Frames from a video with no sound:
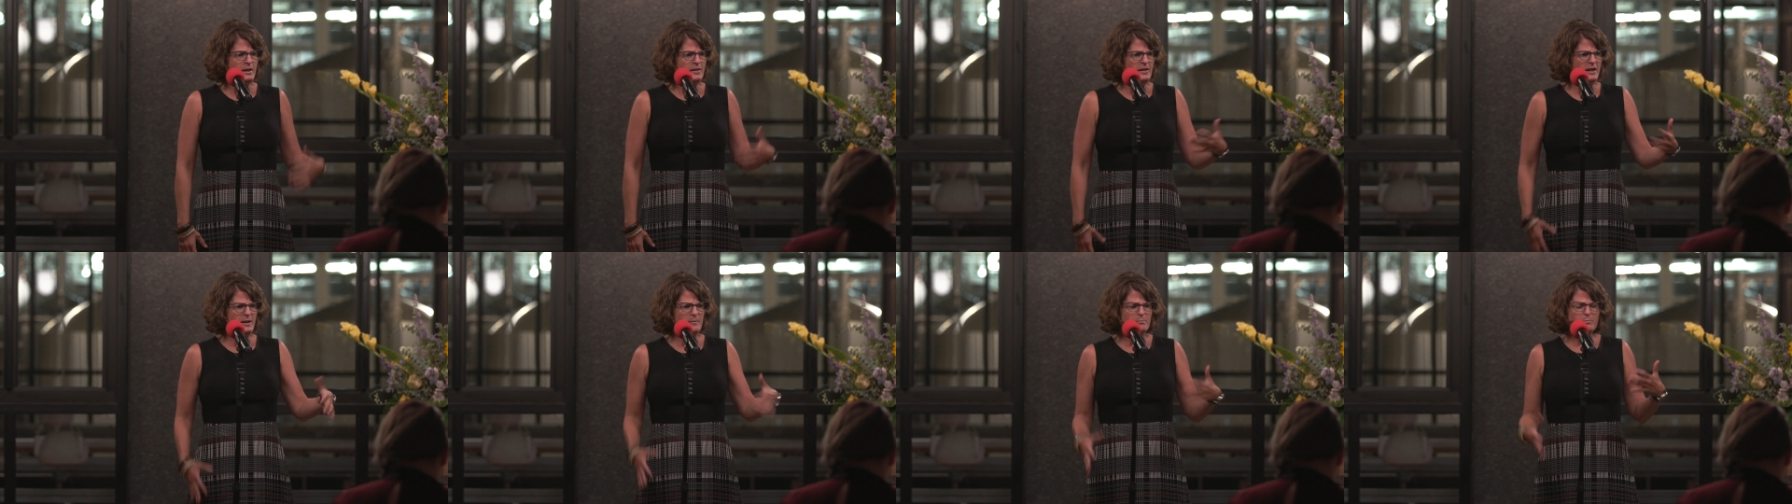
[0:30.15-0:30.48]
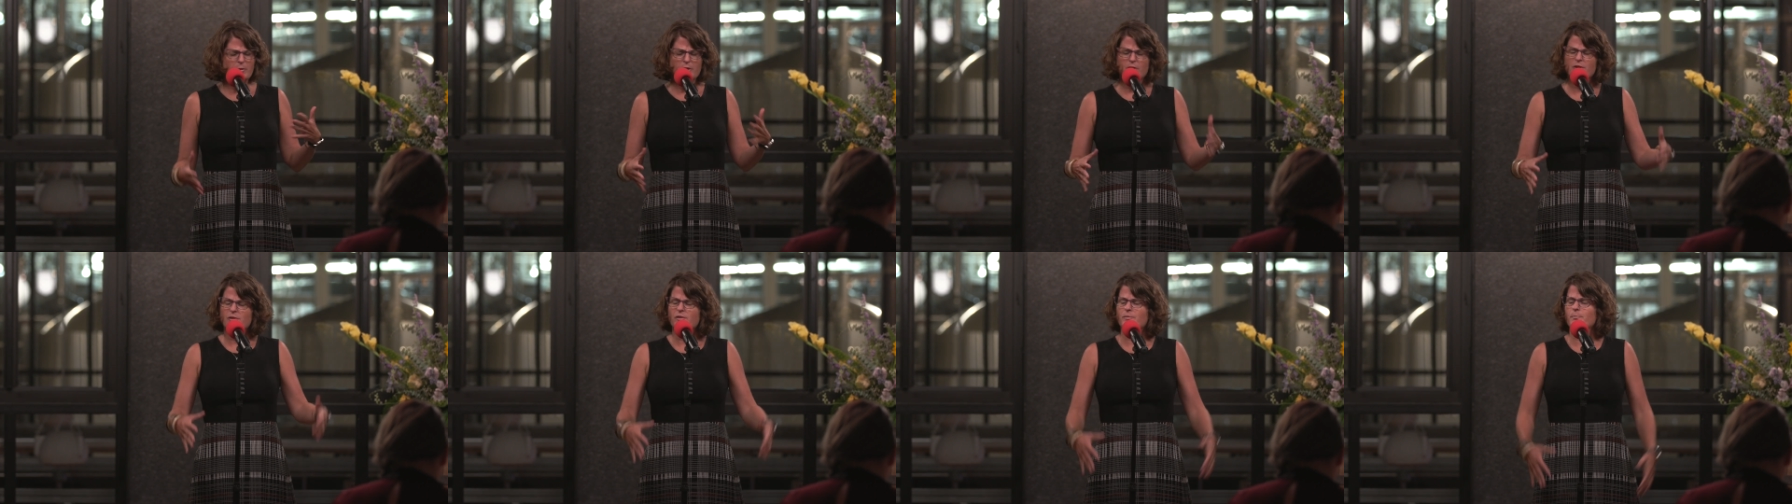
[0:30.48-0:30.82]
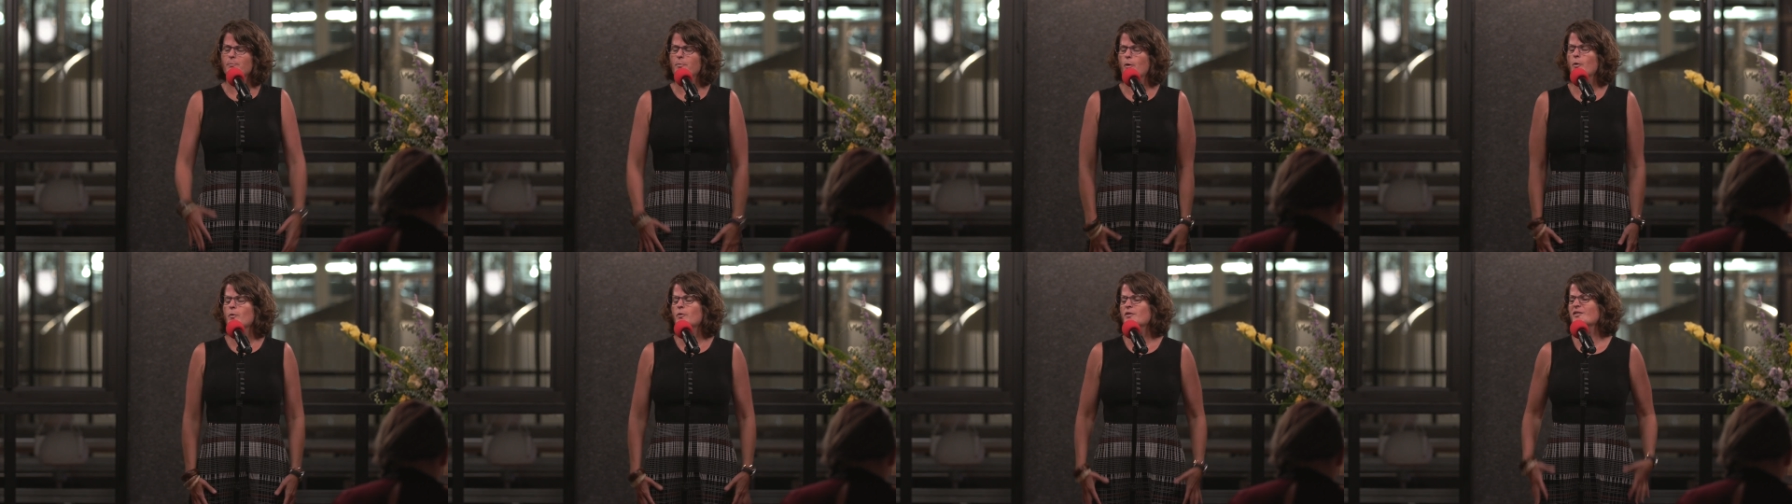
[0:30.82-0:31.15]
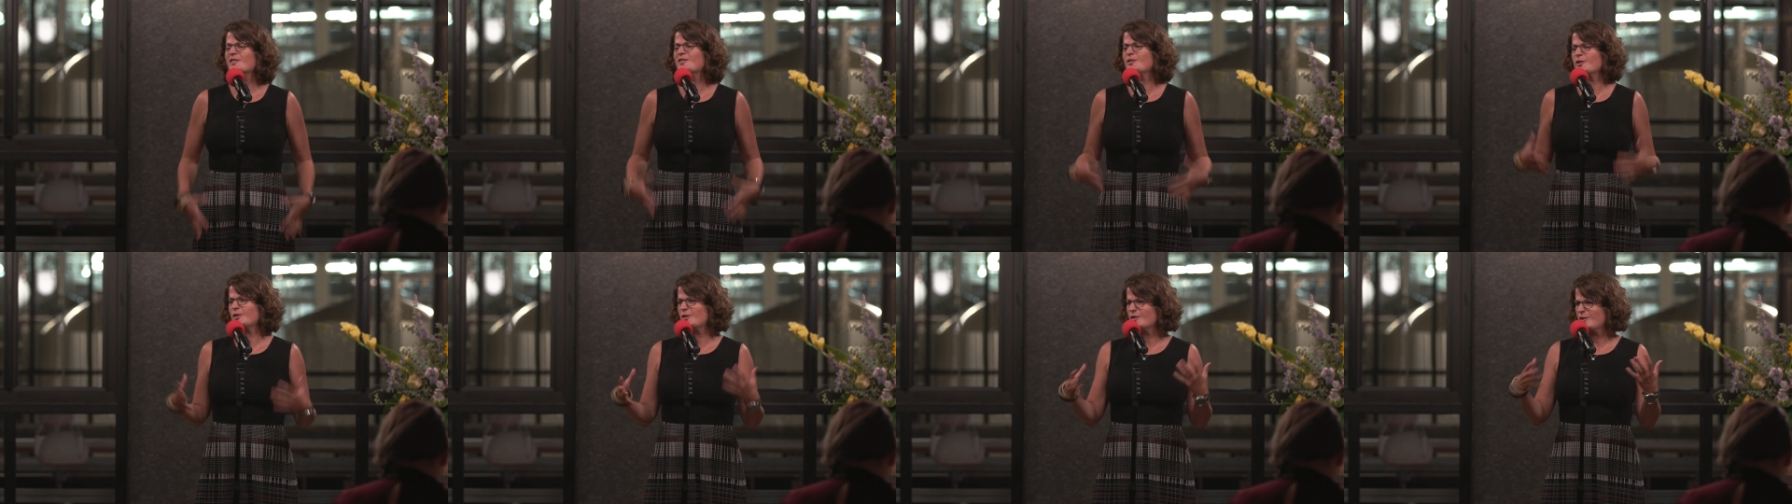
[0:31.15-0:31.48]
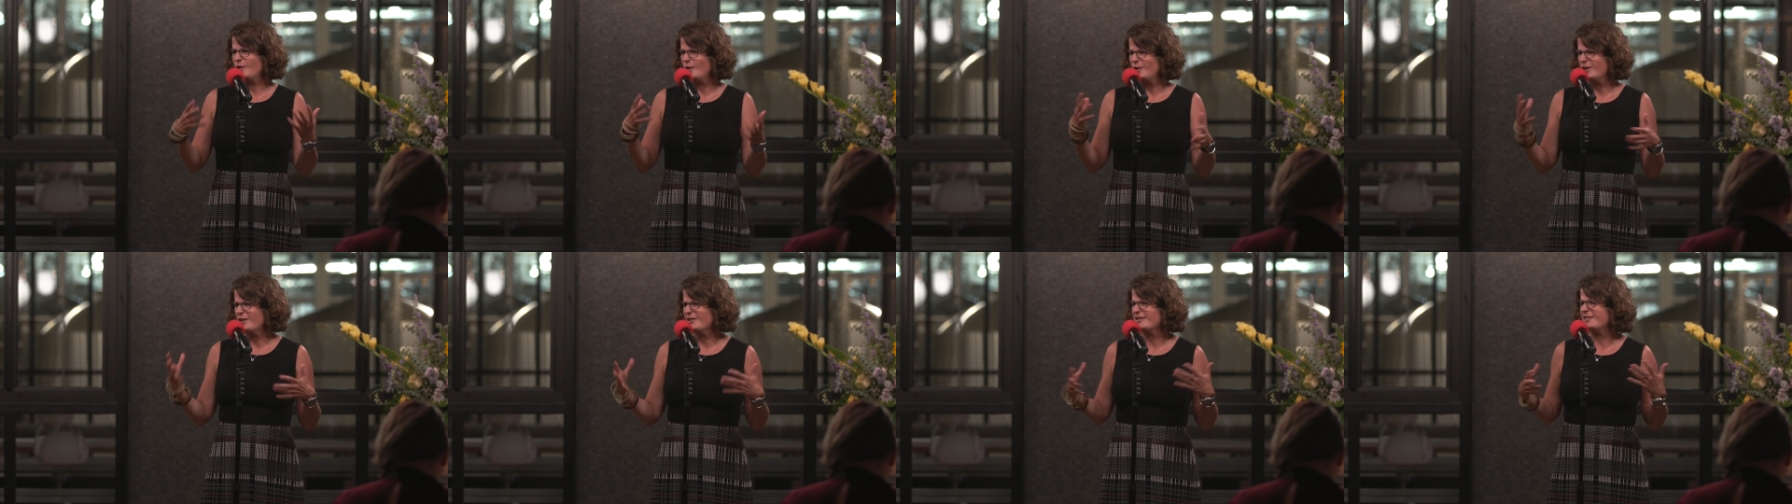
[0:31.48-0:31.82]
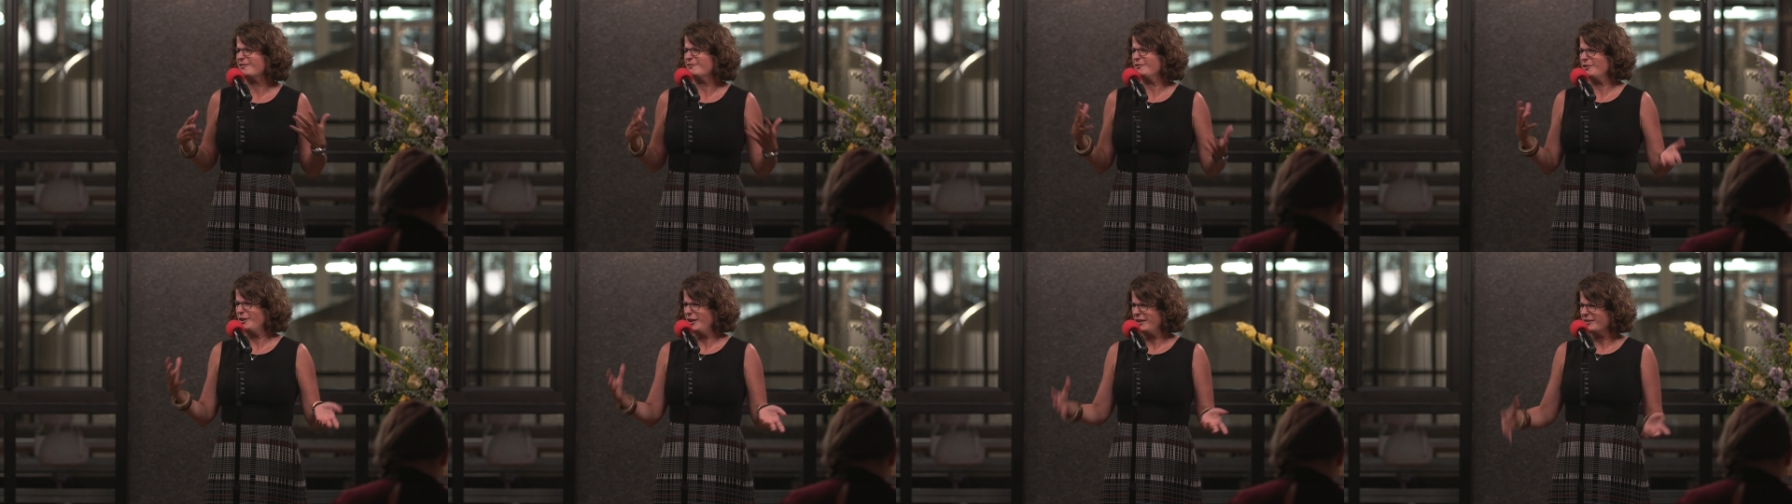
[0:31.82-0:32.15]
they had both just started
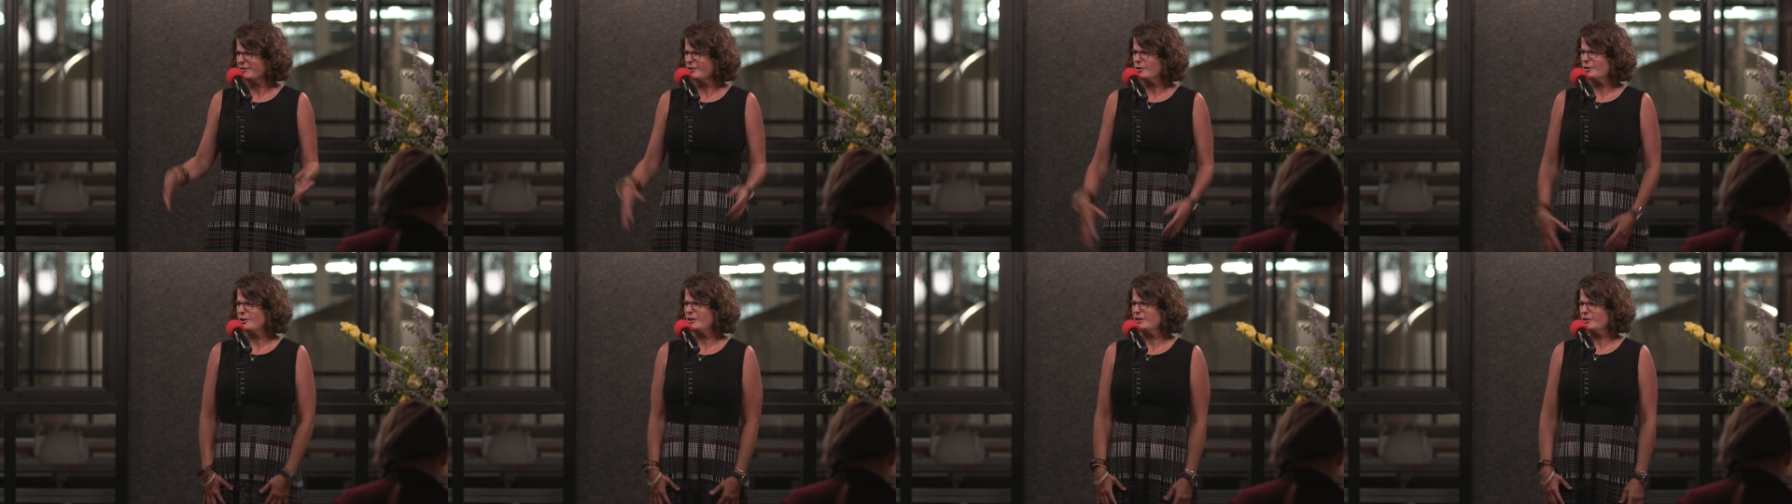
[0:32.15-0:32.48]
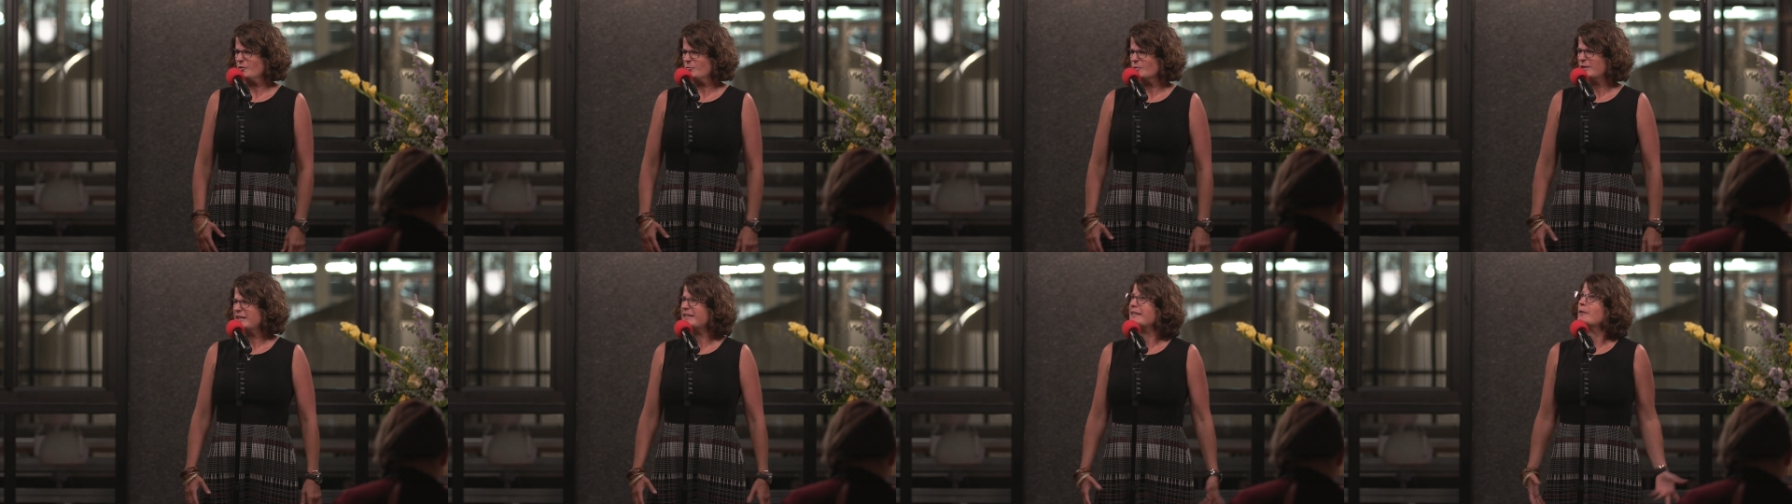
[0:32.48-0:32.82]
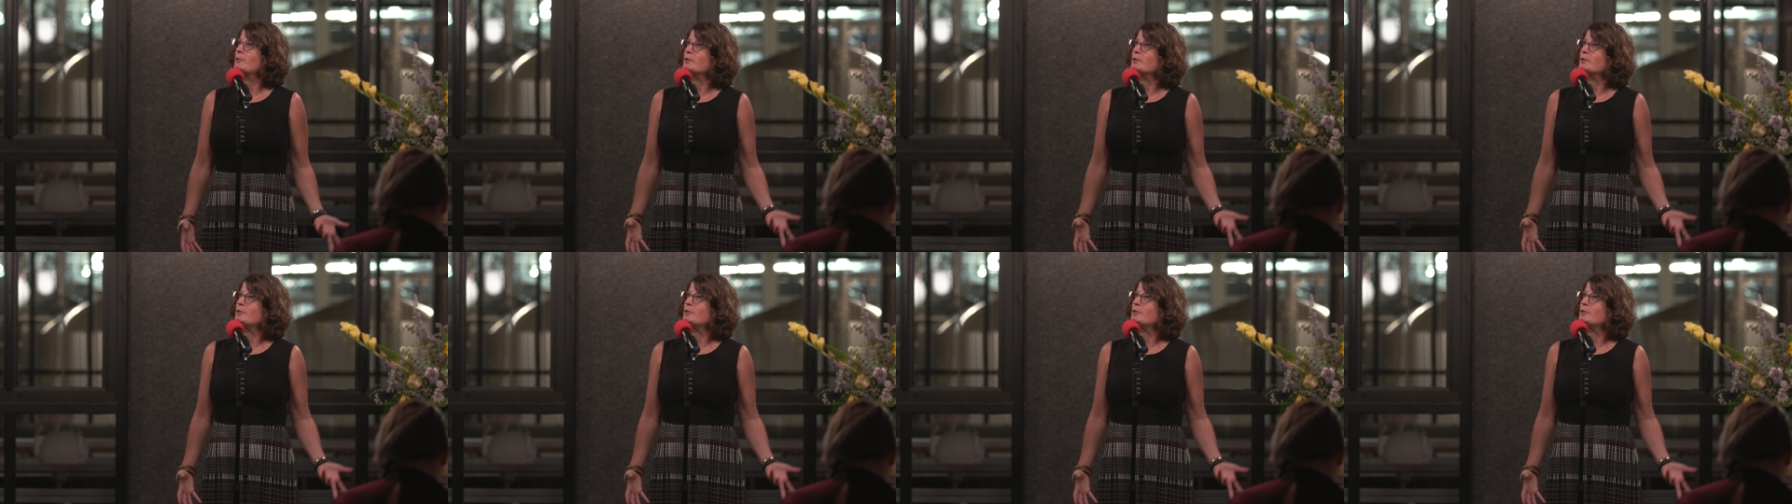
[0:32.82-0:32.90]
learning to read.